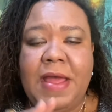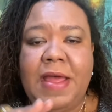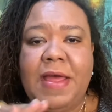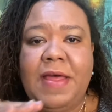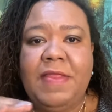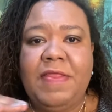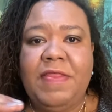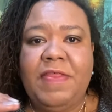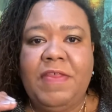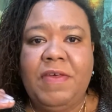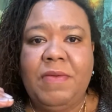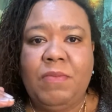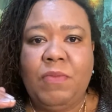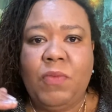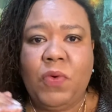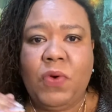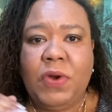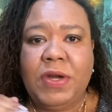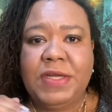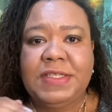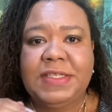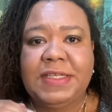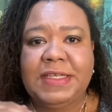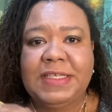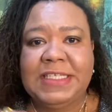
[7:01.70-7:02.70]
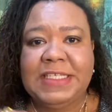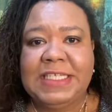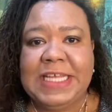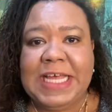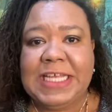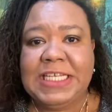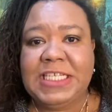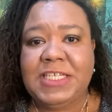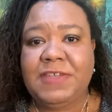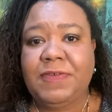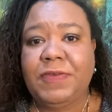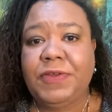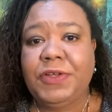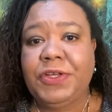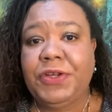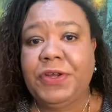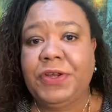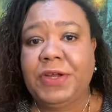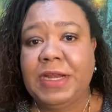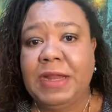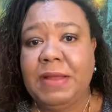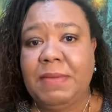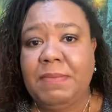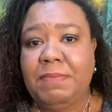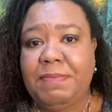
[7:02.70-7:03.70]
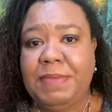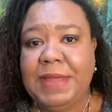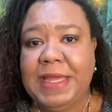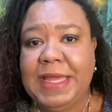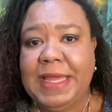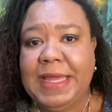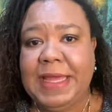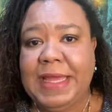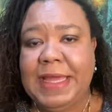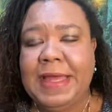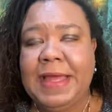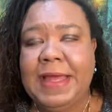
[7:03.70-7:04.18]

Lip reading: the more successful you're going to be